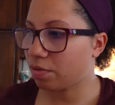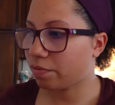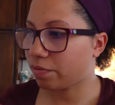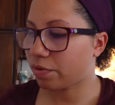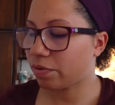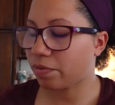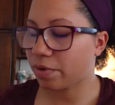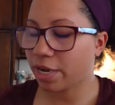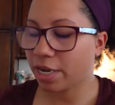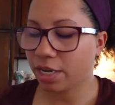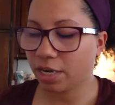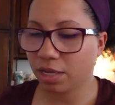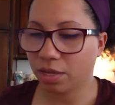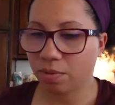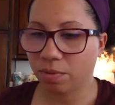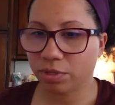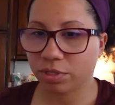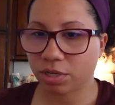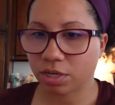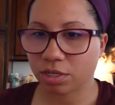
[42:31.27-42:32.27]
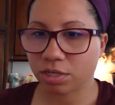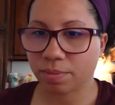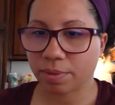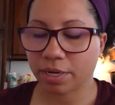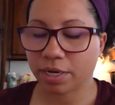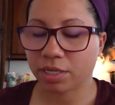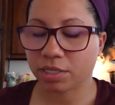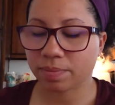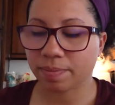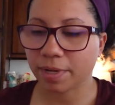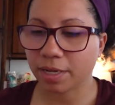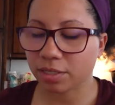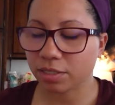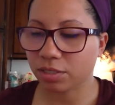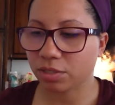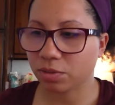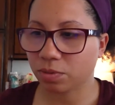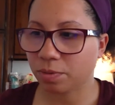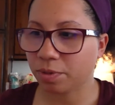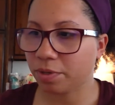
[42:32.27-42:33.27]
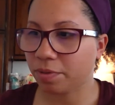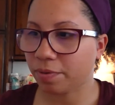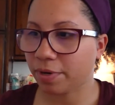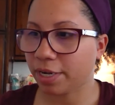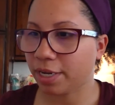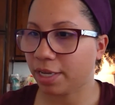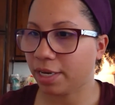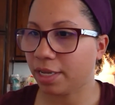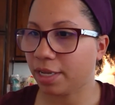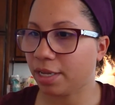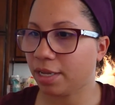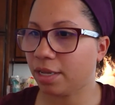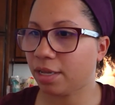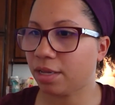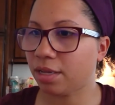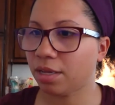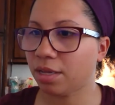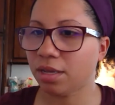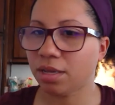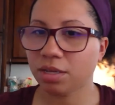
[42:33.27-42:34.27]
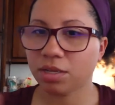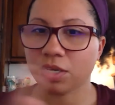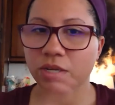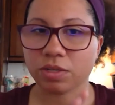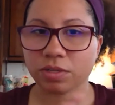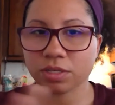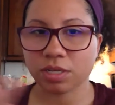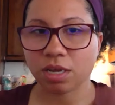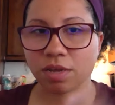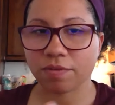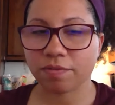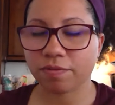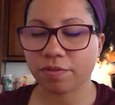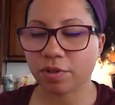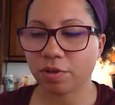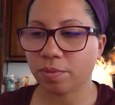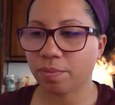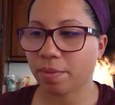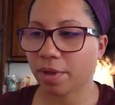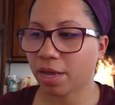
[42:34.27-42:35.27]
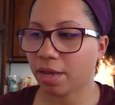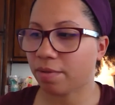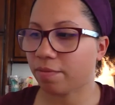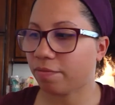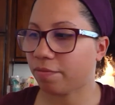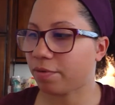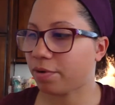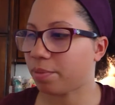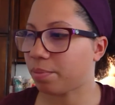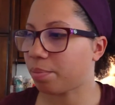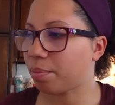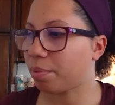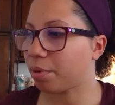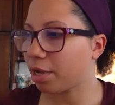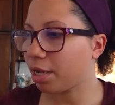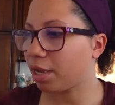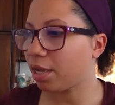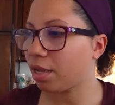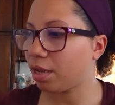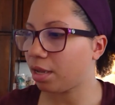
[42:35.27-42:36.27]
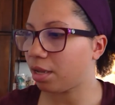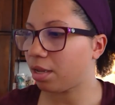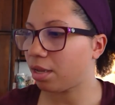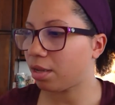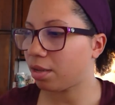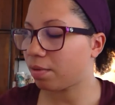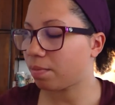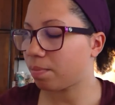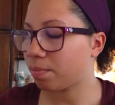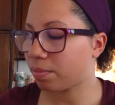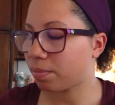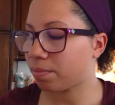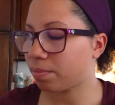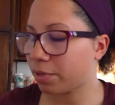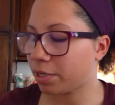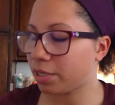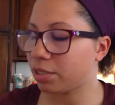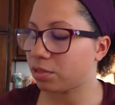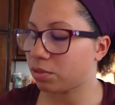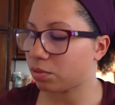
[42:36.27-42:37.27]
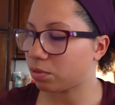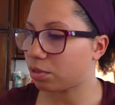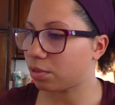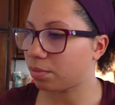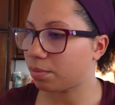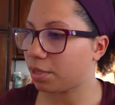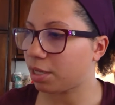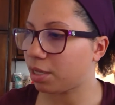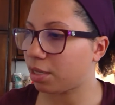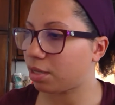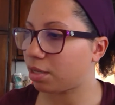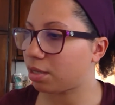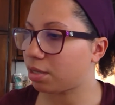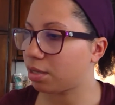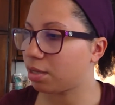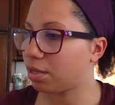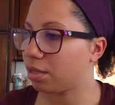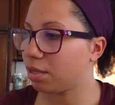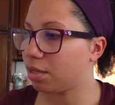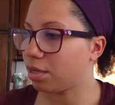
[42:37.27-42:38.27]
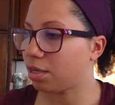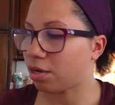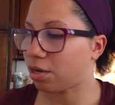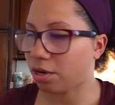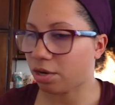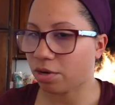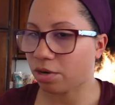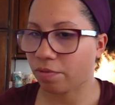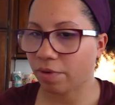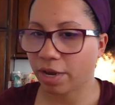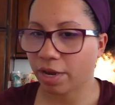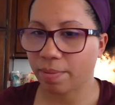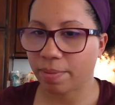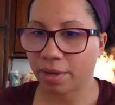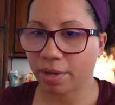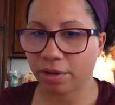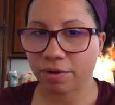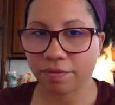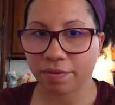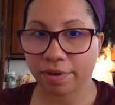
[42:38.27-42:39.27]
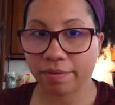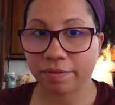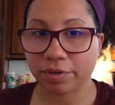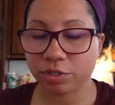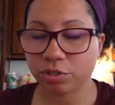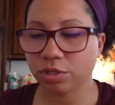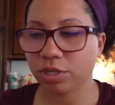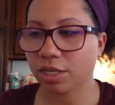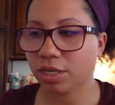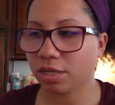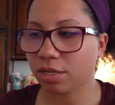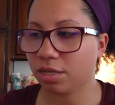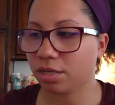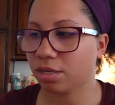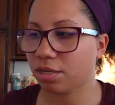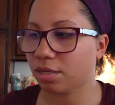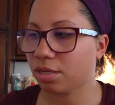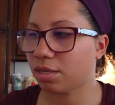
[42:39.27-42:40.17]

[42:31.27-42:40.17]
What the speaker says: For writing, we talked about expository writing, using a flow map for brainstorming. You're going to write about your favorite drink.